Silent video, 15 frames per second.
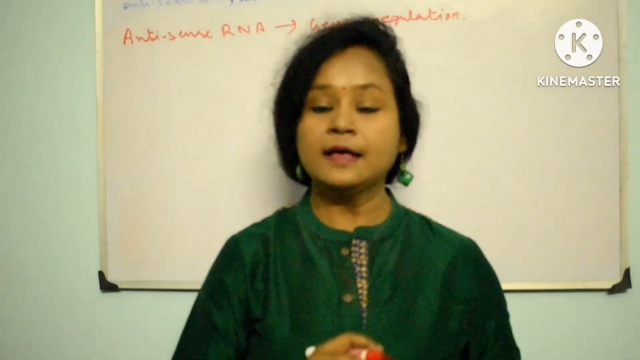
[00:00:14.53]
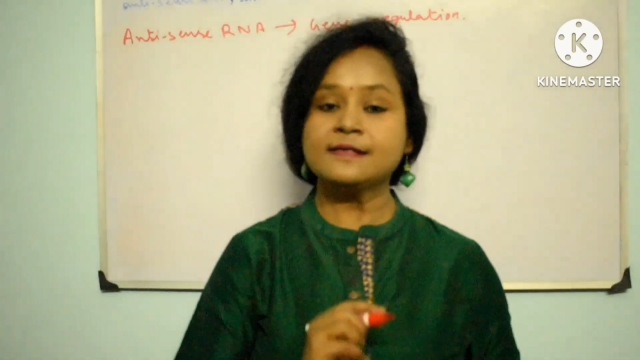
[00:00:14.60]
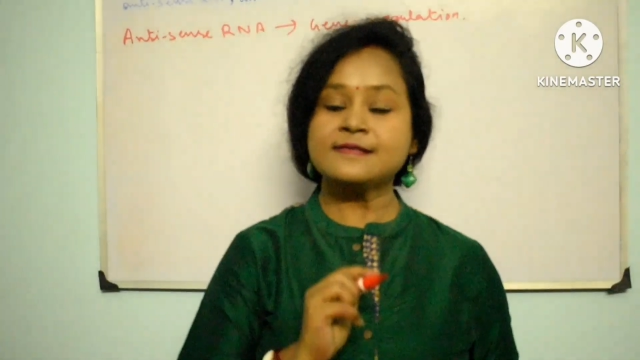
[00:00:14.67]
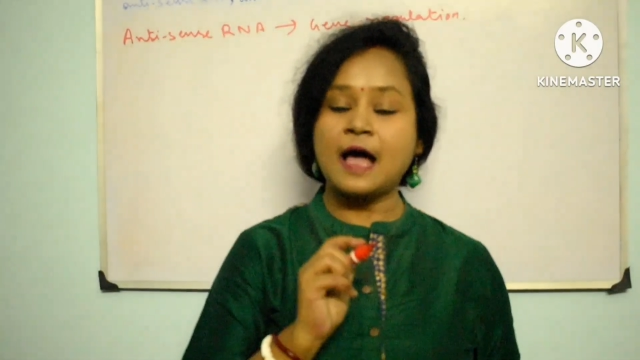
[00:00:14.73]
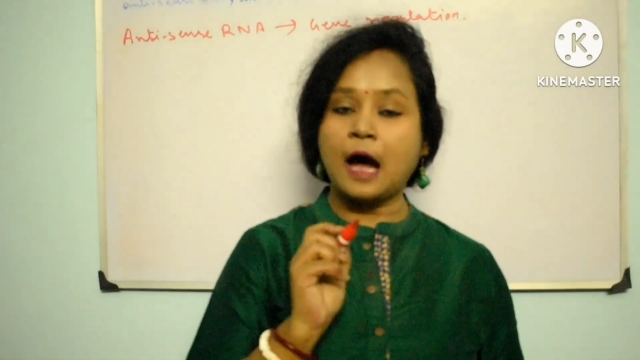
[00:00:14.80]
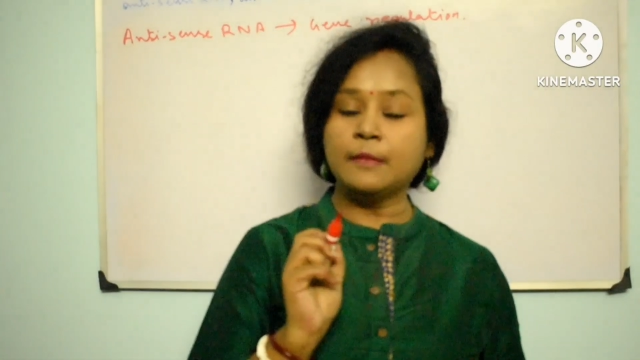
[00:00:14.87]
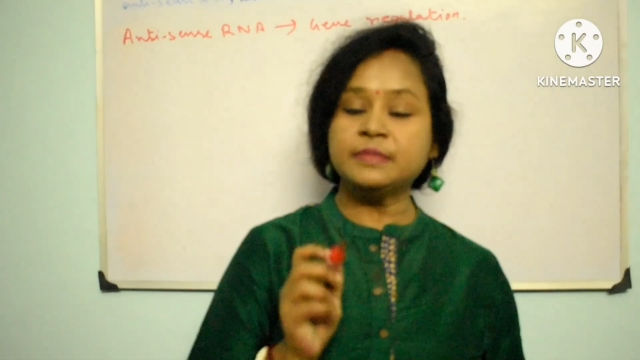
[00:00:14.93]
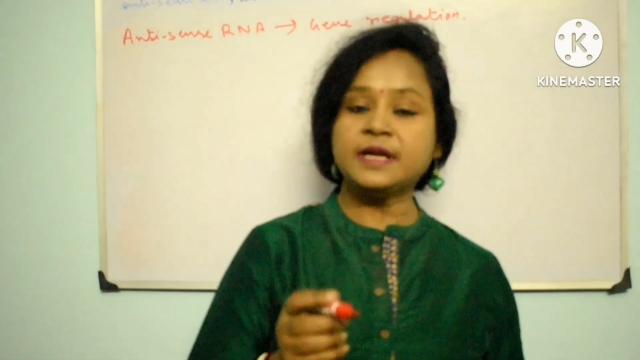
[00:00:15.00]

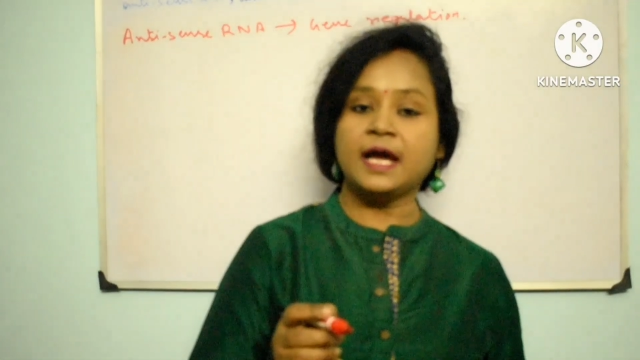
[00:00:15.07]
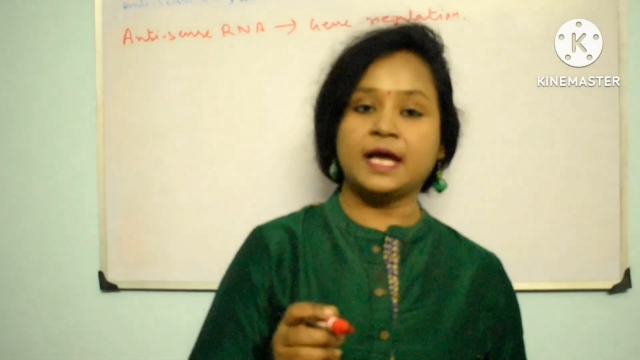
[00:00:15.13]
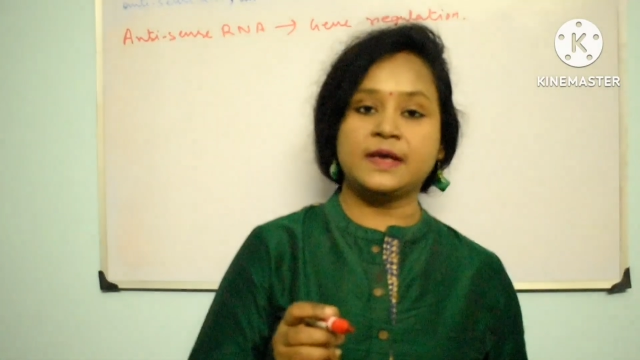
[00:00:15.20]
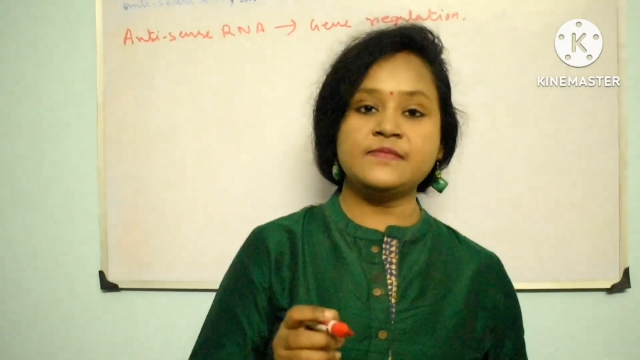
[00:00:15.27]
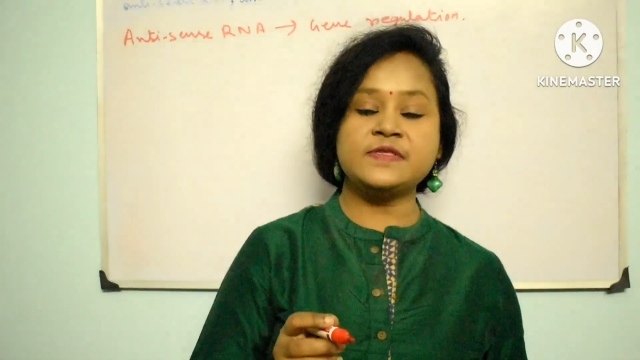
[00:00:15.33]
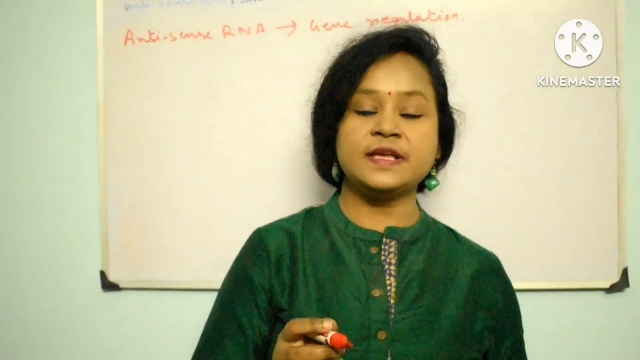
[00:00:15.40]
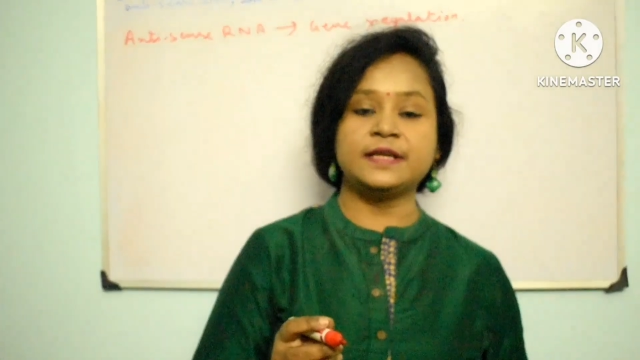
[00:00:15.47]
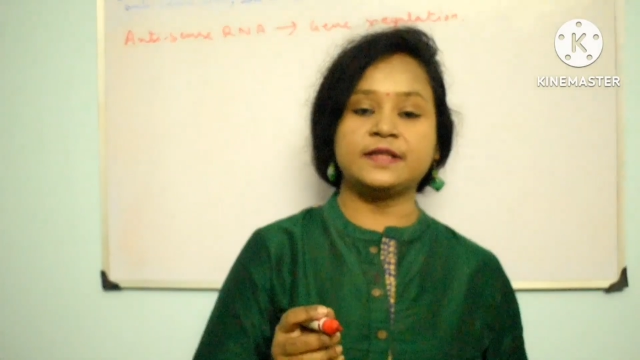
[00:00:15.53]

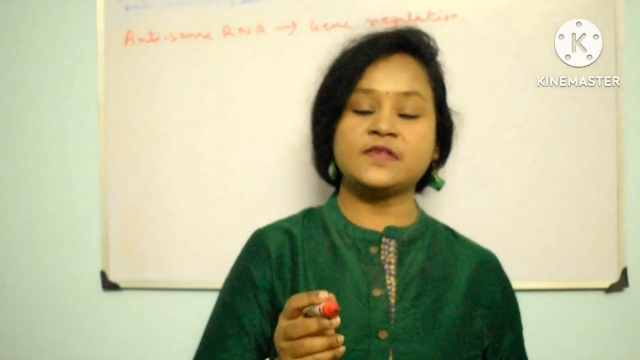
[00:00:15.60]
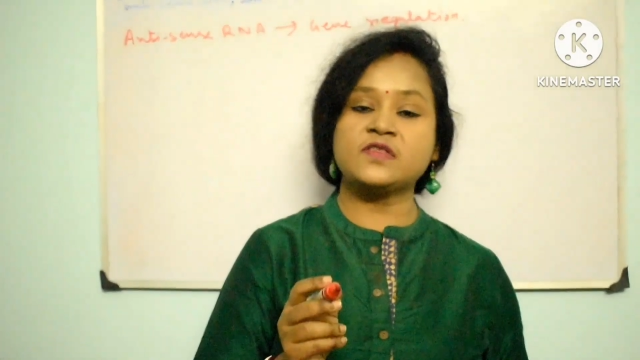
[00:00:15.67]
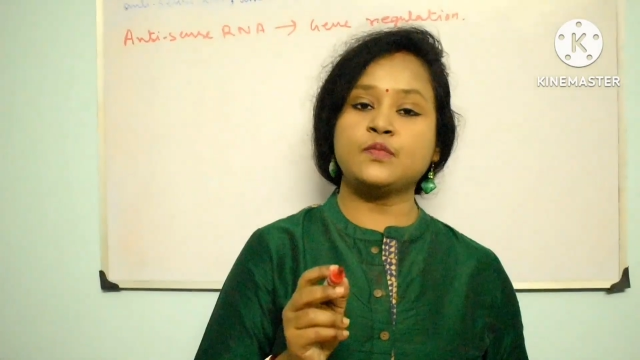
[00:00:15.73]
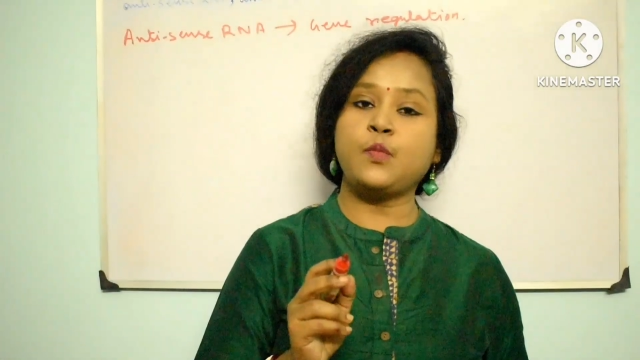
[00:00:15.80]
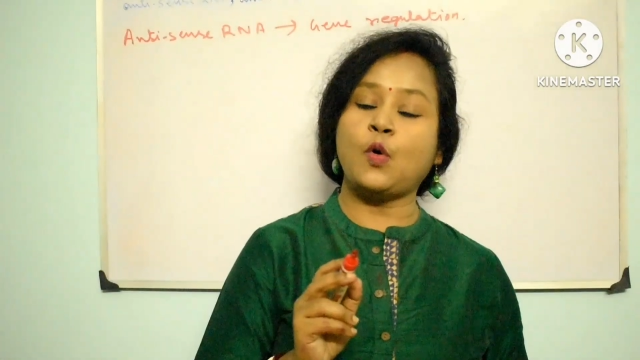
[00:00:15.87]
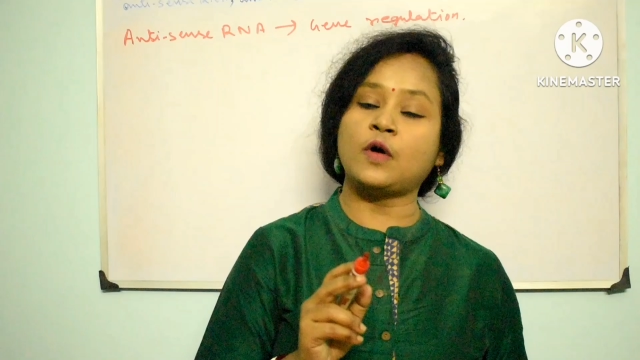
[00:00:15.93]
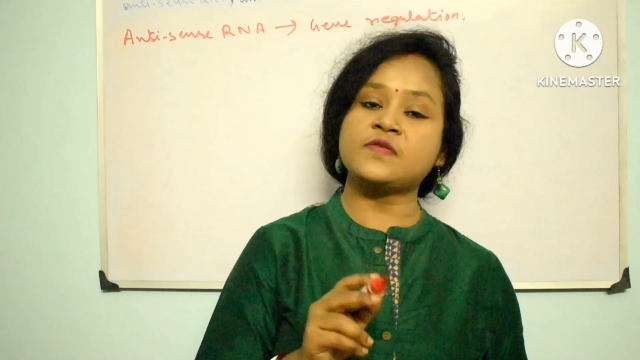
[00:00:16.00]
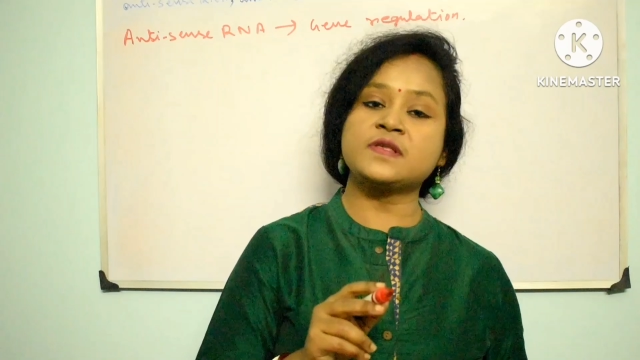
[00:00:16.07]
Sometimes it is
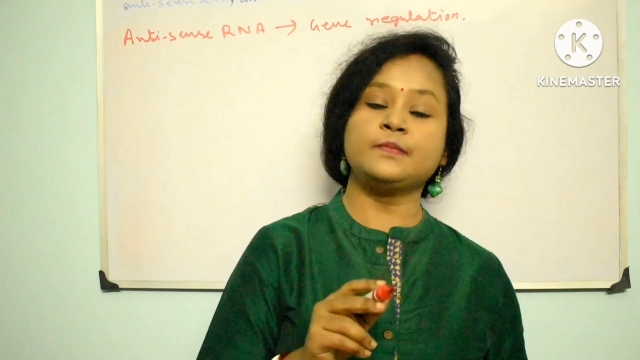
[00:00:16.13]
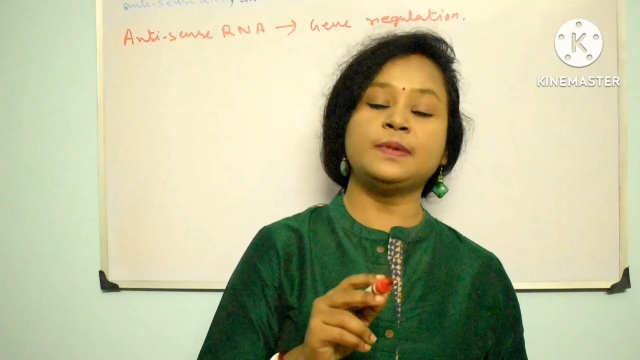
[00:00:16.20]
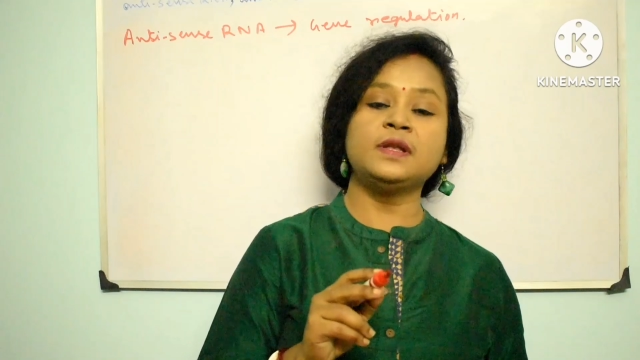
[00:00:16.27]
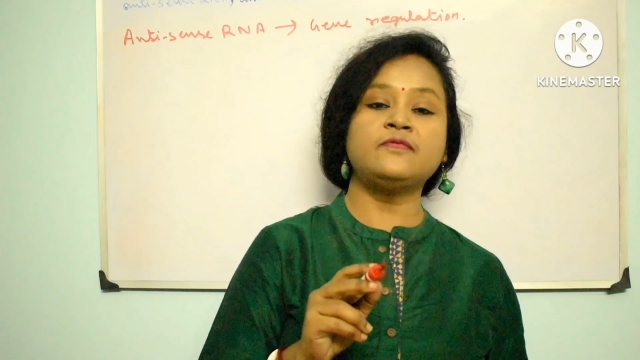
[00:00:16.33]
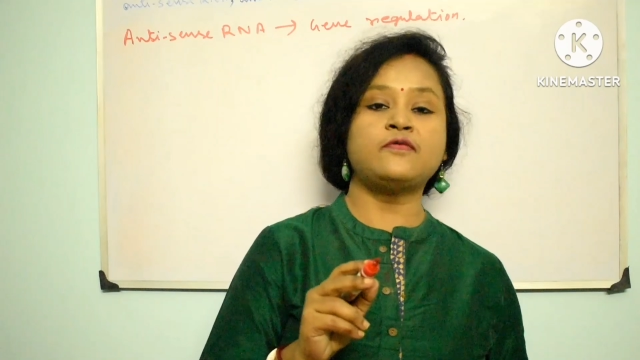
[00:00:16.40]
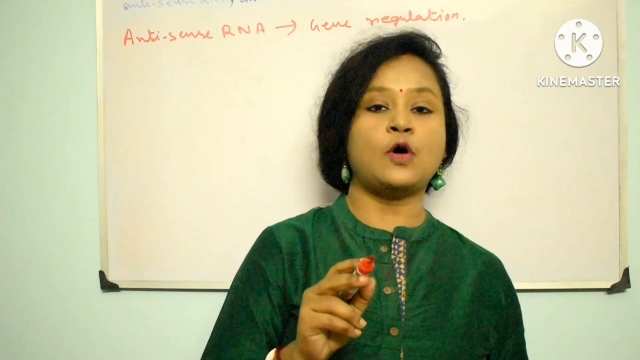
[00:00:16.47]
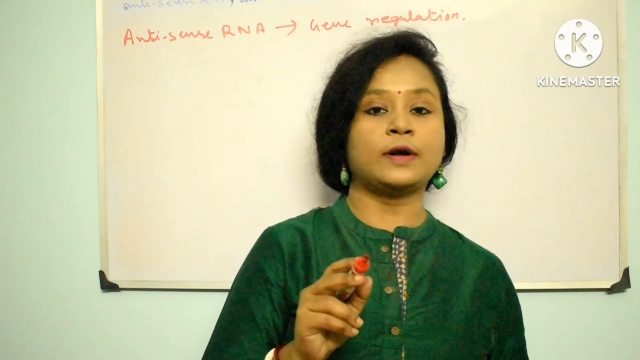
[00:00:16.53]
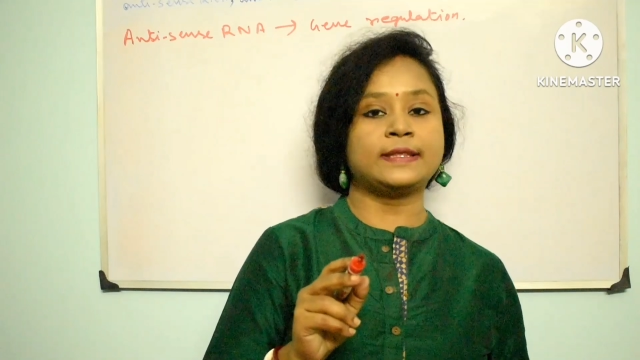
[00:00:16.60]

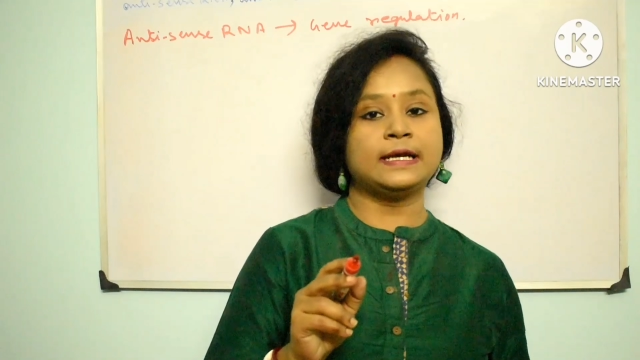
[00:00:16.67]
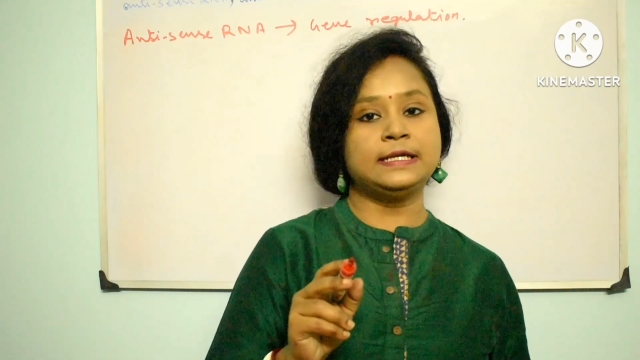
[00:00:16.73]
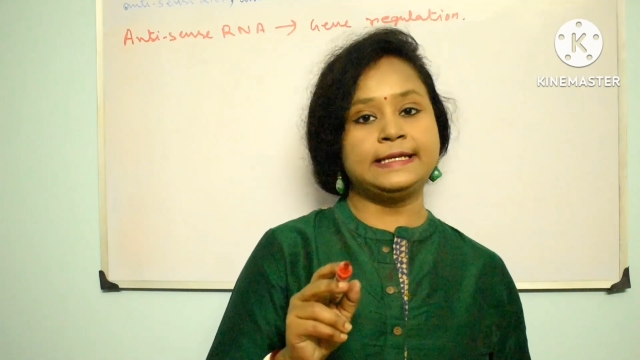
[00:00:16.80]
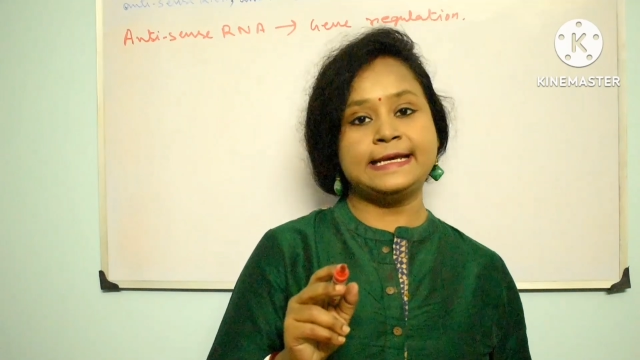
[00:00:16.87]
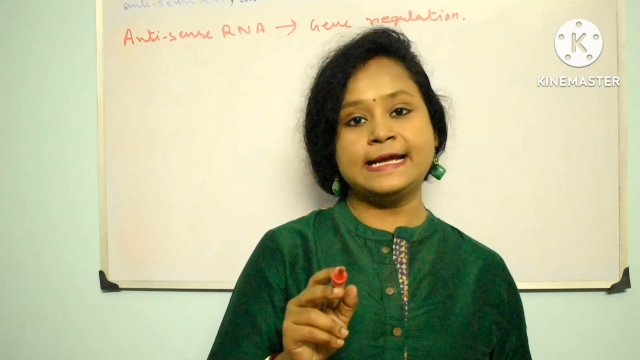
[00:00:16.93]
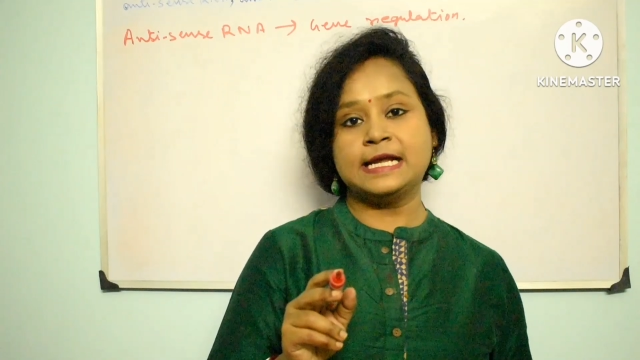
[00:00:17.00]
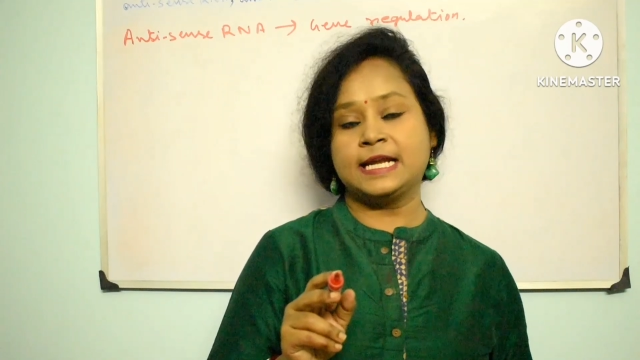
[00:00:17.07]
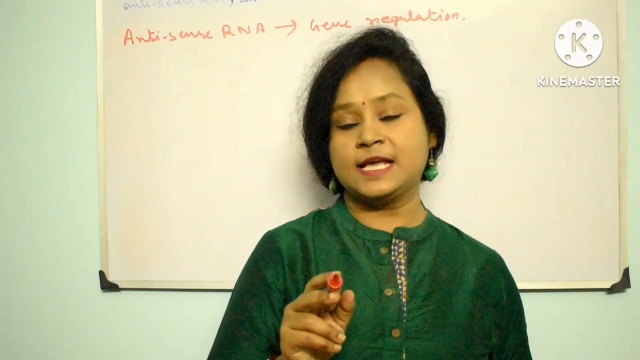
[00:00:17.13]
possible for the
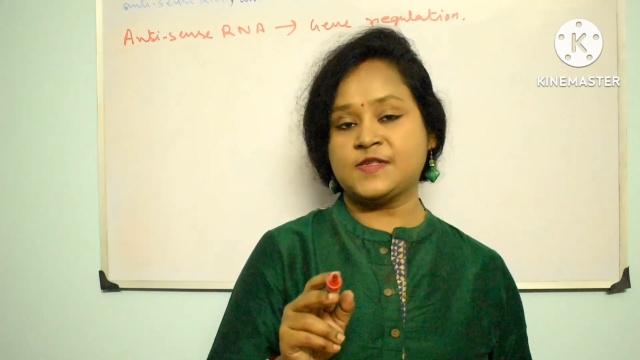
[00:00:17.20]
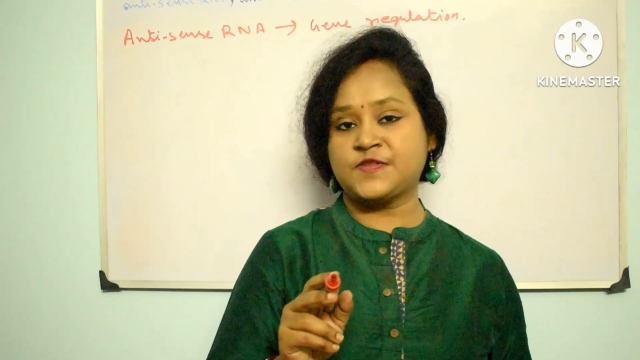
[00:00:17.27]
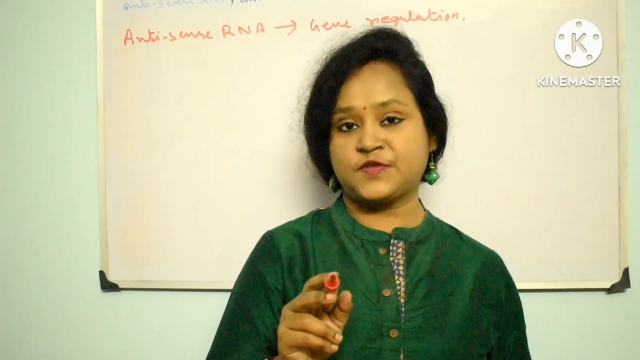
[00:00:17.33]
DNA